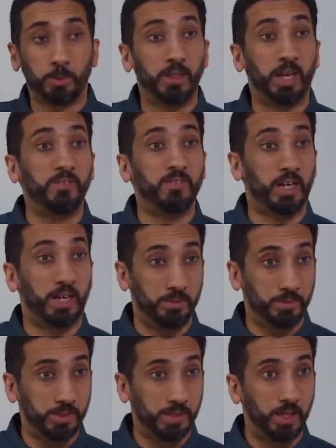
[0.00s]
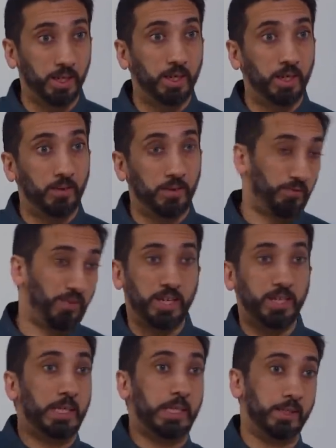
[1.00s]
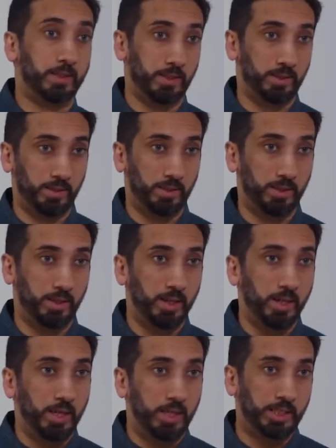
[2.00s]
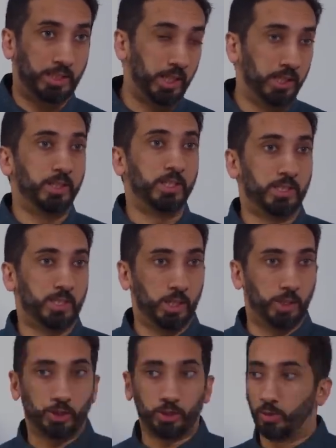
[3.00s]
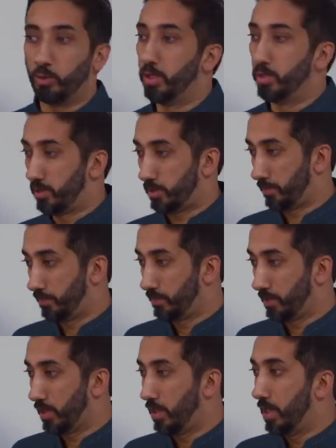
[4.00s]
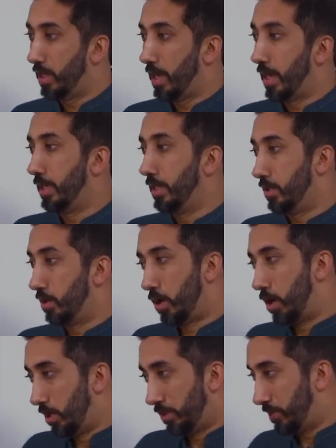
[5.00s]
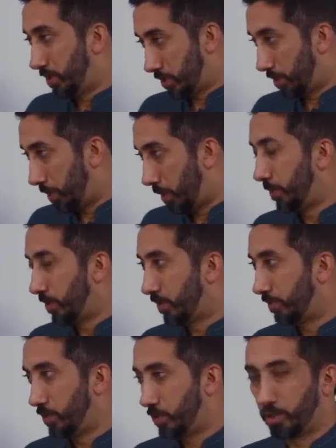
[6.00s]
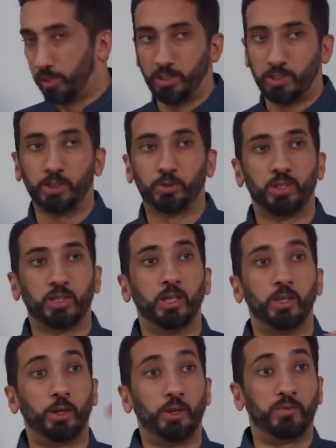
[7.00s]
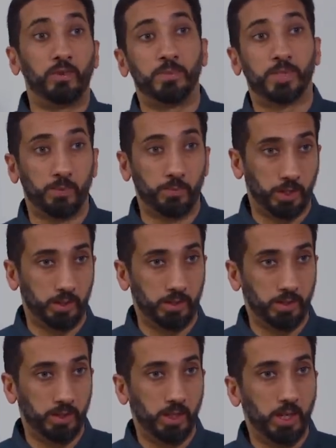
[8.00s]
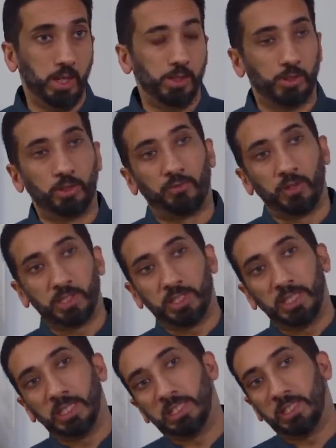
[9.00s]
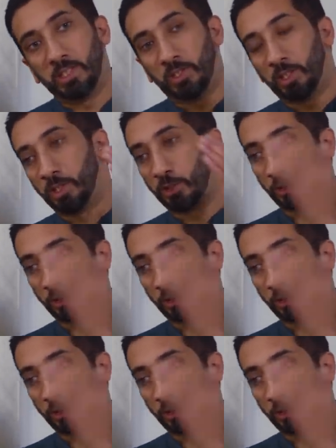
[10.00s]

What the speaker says: lifetimes finding it. He's telling this to his student. And all of this, the purpose of this journey is he's going to learn from someone. So the first thing he's teaching his